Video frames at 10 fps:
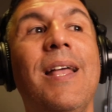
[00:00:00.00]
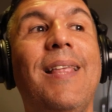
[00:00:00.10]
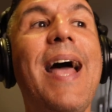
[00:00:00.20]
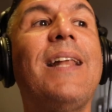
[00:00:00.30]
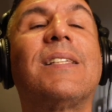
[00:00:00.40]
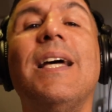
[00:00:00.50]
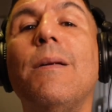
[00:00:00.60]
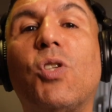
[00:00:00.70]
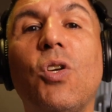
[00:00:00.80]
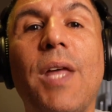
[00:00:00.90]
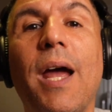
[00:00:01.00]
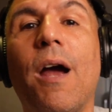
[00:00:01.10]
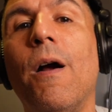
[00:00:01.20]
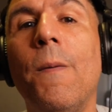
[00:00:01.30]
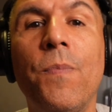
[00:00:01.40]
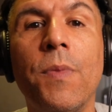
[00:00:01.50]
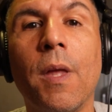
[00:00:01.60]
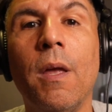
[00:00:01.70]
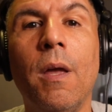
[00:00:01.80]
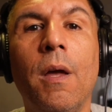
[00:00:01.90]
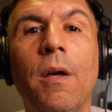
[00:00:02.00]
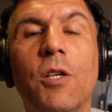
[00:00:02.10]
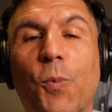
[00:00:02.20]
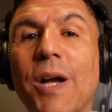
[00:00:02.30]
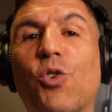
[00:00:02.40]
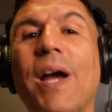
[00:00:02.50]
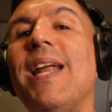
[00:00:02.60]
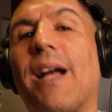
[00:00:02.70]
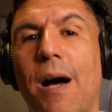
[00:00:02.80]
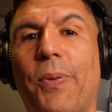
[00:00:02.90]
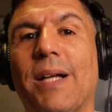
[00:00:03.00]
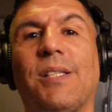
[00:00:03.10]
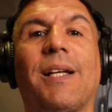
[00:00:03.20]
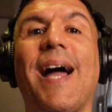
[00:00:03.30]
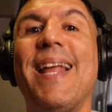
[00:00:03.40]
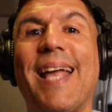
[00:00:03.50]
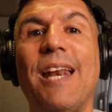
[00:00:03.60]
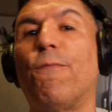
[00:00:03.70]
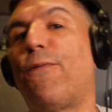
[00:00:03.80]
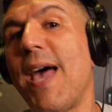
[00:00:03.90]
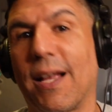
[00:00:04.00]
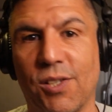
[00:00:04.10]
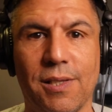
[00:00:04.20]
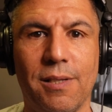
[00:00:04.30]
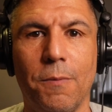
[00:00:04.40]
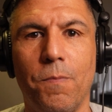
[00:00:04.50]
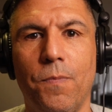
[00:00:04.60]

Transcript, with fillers: They had to send him to their spring training complex to kind of get him fixed.